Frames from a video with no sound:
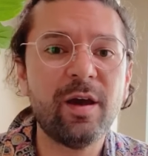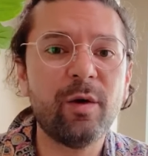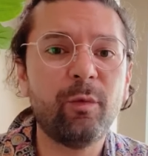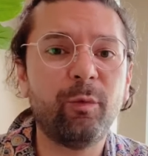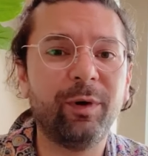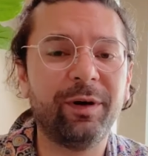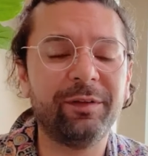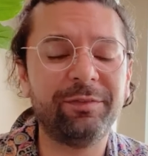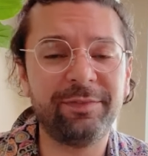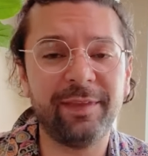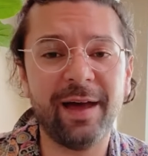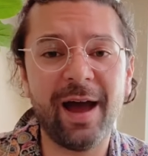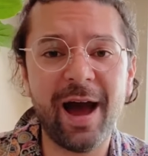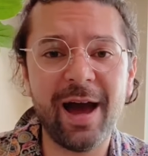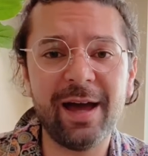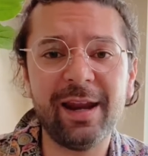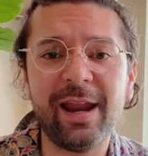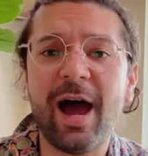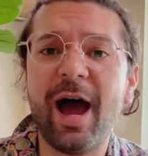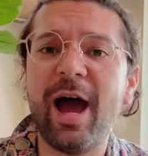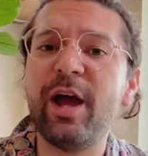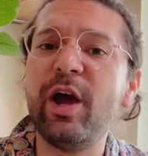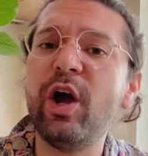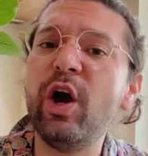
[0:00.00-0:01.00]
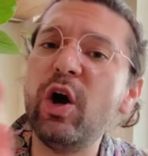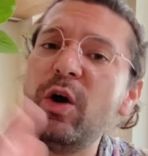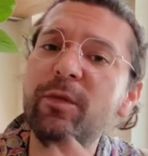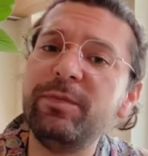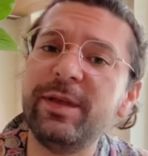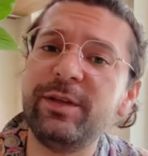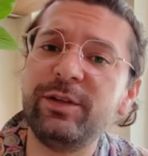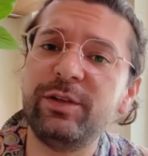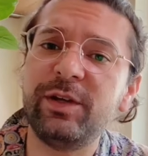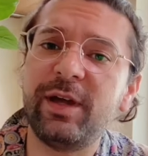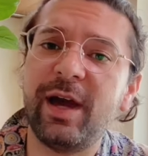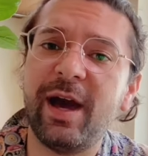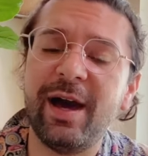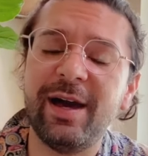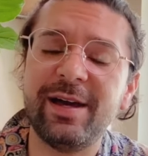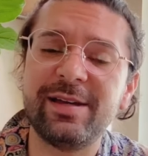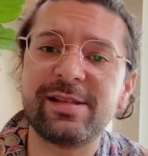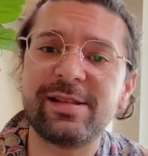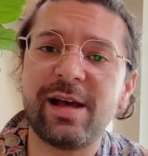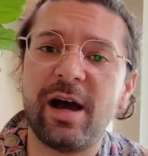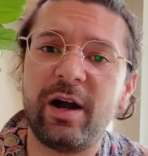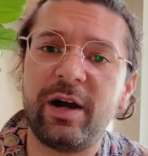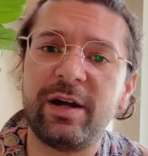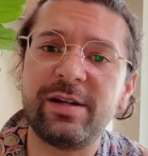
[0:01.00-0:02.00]
With that, I hope that you
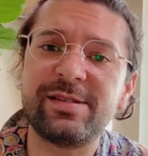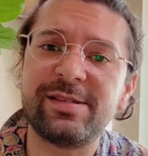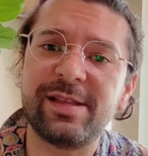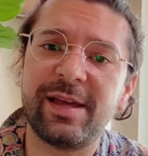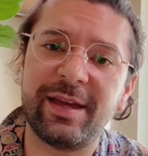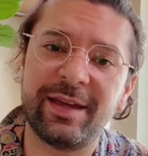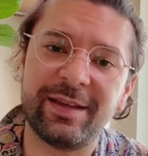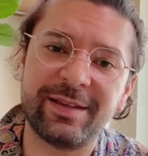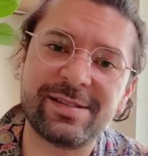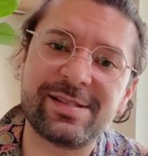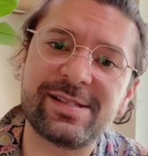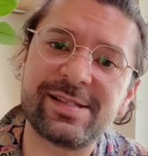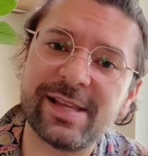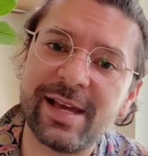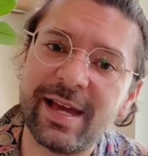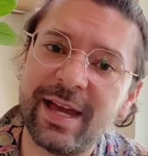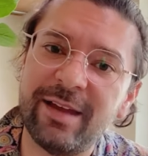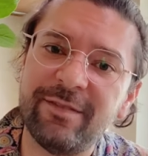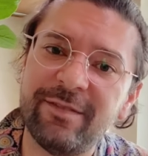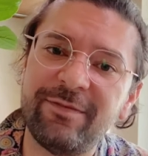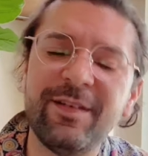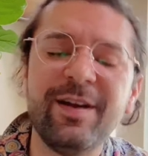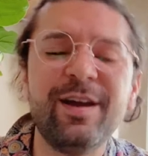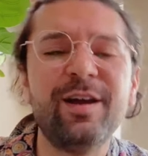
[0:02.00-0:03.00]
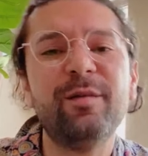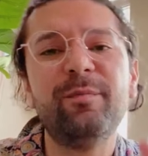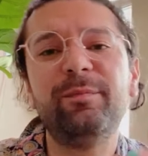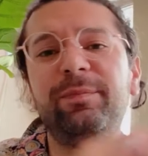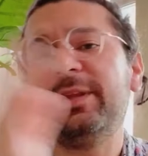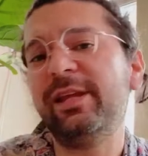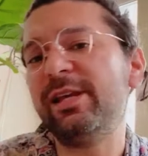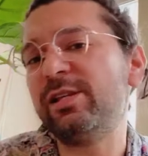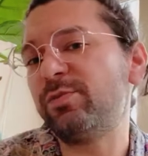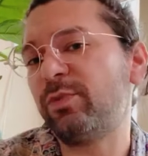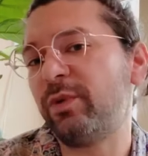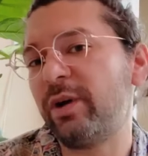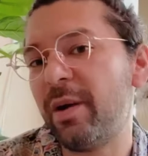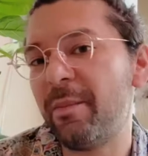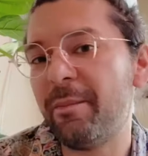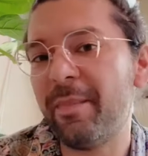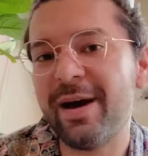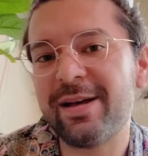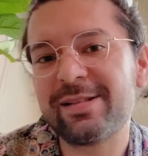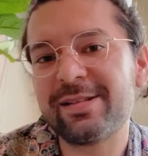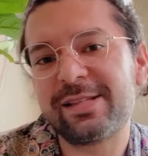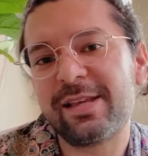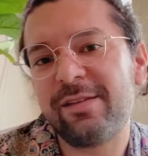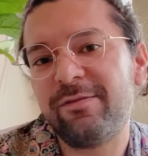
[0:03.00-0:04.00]
guys are staying safe. Please wear a
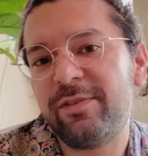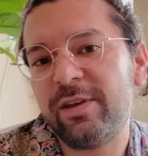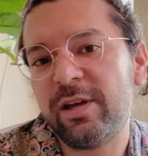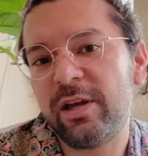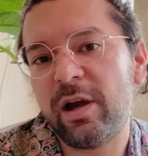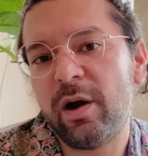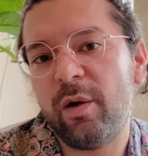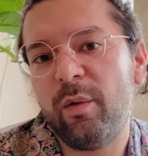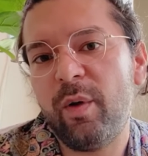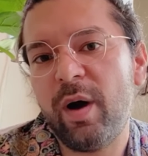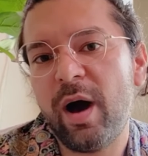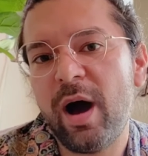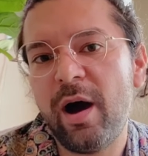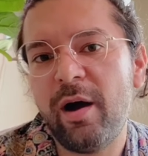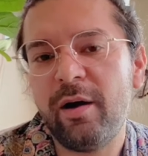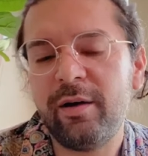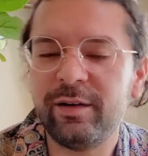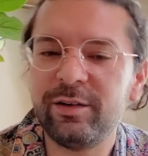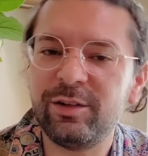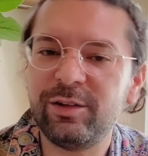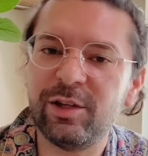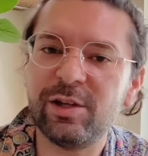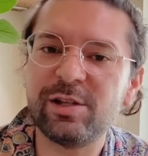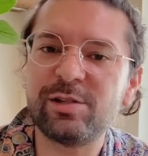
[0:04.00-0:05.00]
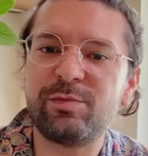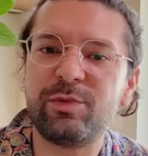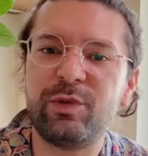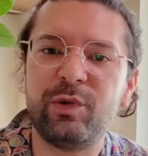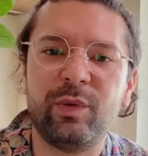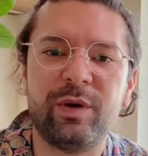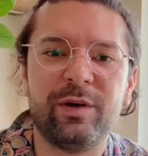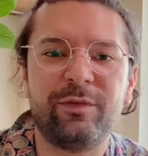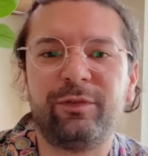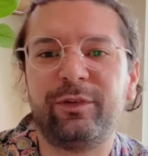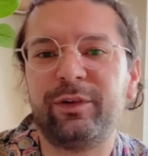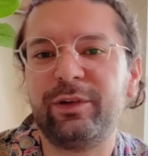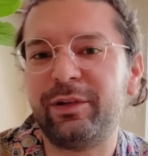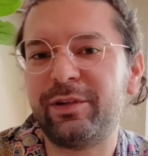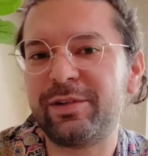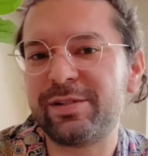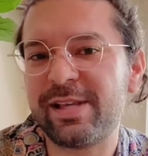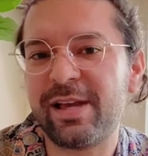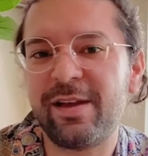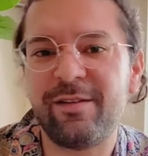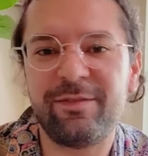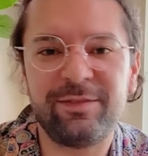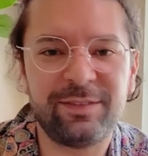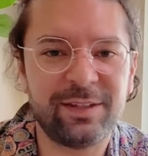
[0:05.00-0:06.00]
mask if you go out. Just do it for your
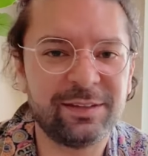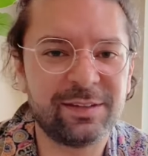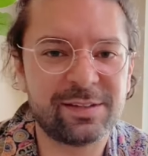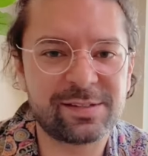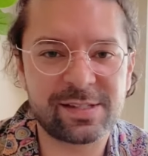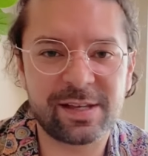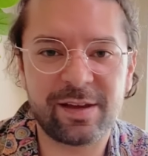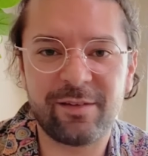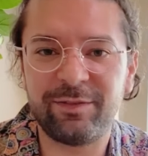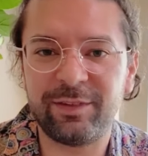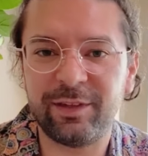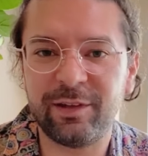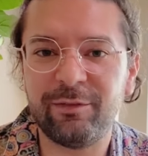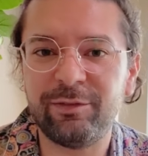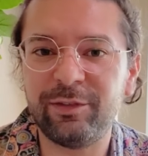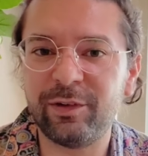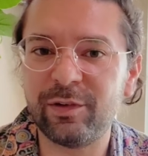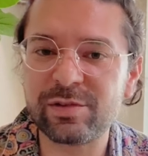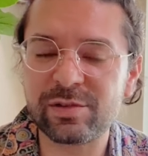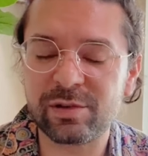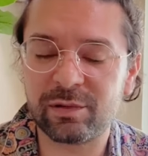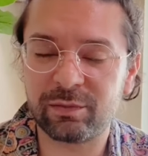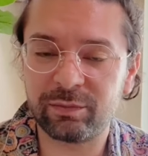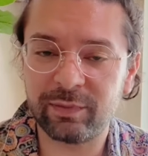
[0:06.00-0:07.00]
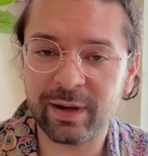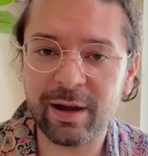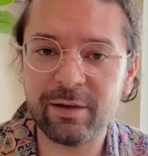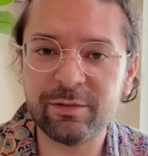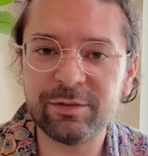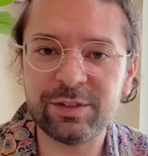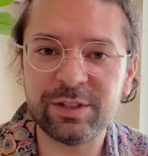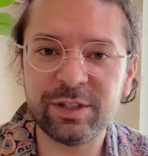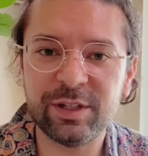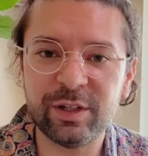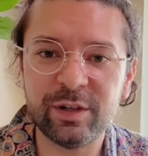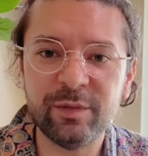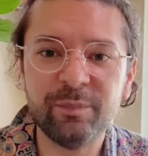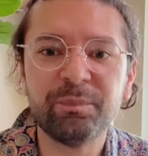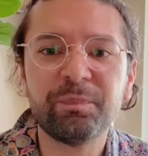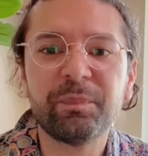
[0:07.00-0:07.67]
safety and the safety of those around you.